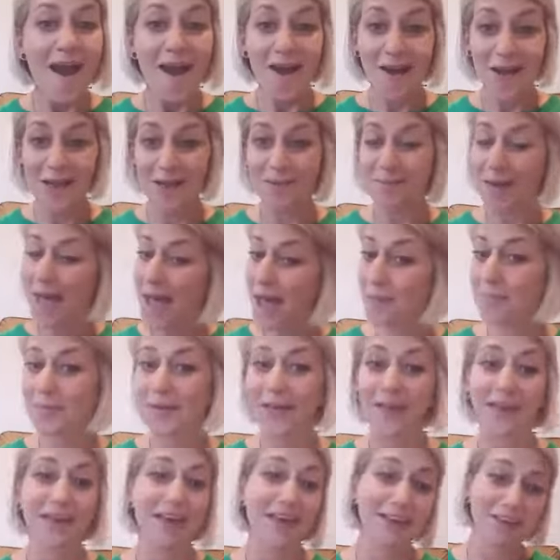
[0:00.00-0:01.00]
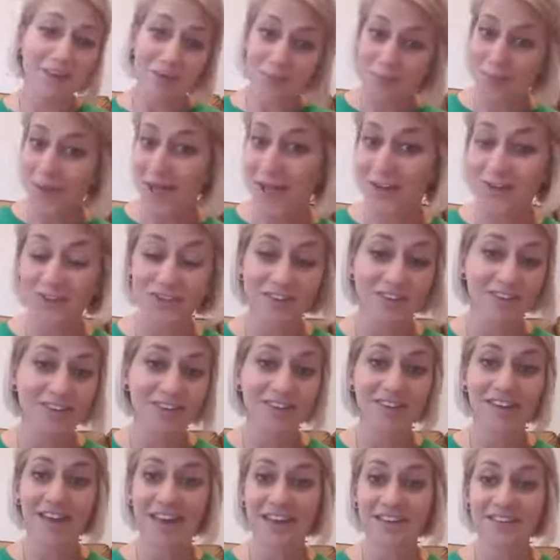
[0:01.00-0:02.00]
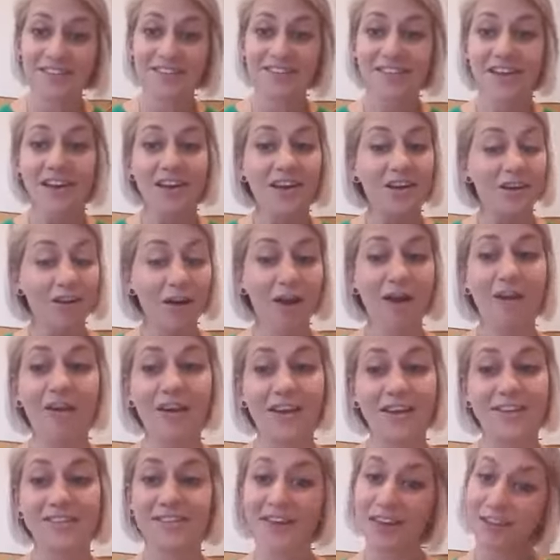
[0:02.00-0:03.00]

I am happy and compassionate and kind,